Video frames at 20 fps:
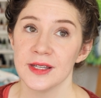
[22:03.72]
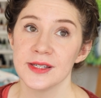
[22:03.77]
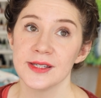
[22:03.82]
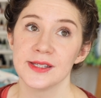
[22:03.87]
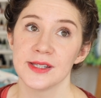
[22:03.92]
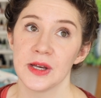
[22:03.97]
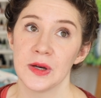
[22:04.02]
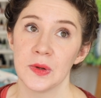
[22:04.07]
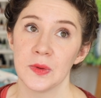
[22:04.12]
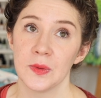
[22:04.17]

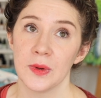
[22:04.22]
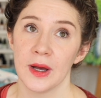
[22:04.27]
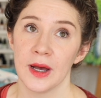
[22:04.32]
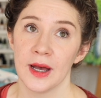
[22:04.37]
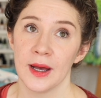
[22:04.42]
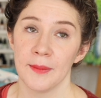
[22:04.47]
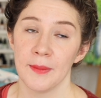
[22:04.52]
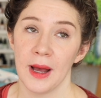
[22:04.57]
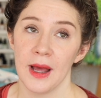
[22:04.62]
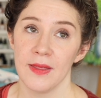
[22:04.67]
So
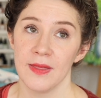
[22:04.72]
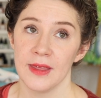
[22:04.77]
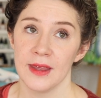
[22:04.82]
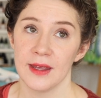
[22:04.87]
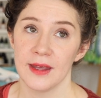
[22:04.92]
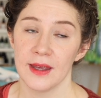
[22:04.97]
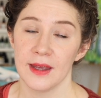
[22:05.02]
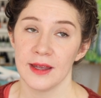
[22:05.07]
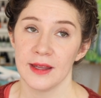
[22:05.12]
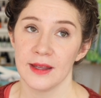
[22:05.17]
um, I
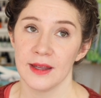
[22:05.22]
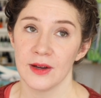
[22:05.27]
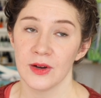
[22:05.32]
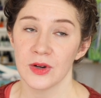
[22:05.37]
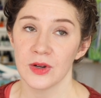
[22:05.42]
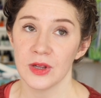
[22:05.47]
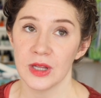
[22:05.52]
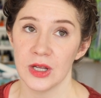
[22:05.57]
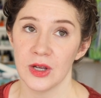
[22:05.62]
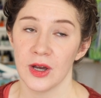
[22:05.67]
think it,
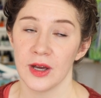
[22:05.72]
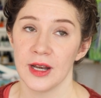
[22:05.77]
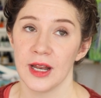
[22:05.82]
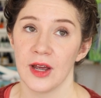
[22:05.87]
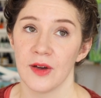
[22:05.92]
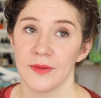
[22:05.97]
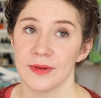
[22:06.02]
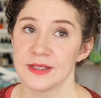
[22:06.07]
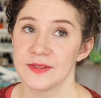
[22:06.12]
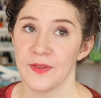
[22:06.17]
early on
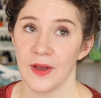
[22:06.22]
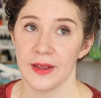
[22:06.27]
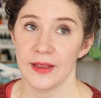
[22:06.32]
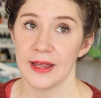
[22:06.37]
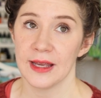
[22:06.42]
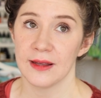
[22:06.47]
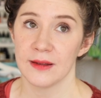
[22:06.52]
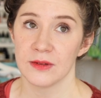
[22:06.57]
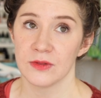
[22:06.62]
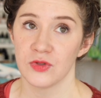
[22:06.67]
I always felt
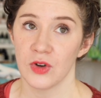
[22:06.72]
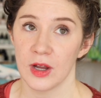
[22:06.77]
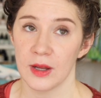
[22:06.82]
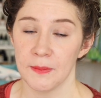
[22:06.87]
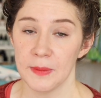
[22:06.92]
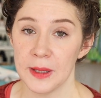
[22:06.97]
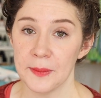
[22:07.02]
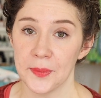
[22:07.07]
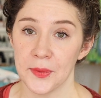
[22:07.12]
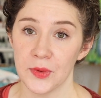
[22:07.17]
like drawing
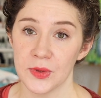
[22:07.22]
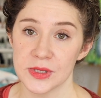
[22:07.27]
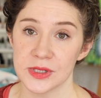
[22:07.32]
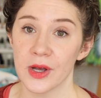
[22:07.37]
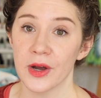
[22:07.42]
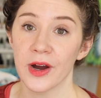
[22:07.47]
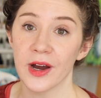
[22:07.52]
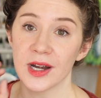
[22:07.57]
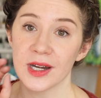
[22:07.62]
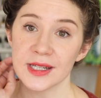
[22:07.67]
people is the
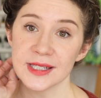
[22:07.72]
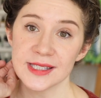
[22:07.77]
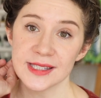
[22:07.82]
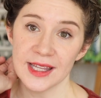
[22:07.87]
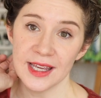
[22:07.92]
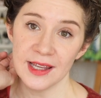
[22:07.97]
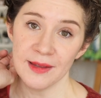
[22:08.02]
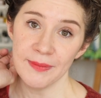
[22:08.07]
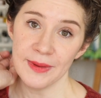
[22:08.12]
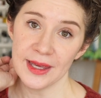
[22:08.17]
hardest
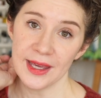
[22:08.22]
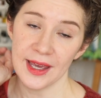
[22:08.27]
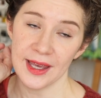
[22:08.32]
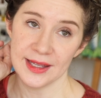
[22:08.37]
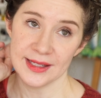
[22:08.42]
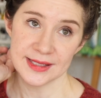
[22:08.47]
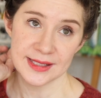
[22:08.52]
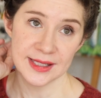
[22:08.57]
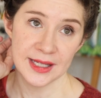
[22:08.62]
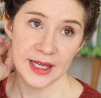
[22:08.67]
thing,
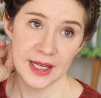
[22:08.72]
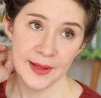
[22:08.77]
because